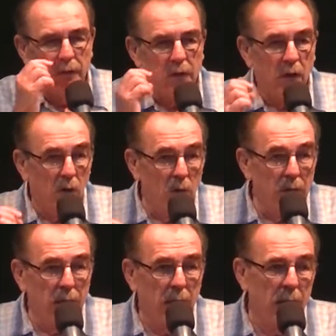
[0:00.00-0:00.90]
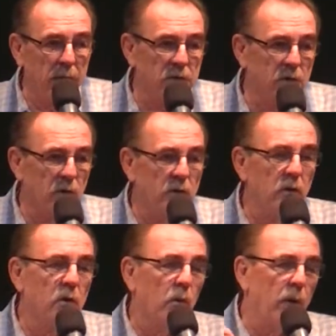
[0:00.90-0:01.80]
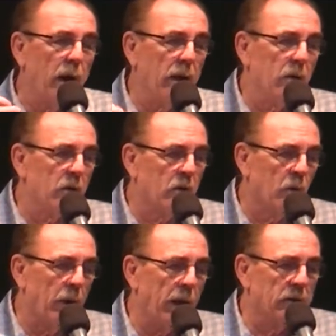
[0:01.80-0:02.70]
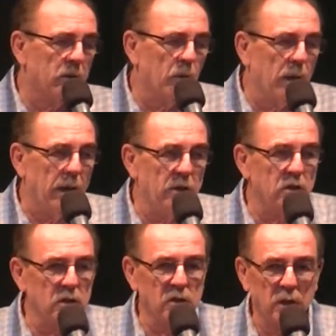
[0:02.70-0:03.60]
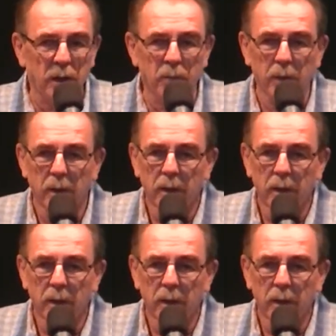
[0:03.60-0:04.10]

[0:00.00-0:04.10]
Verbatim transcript: the only answer to correct correct the relationship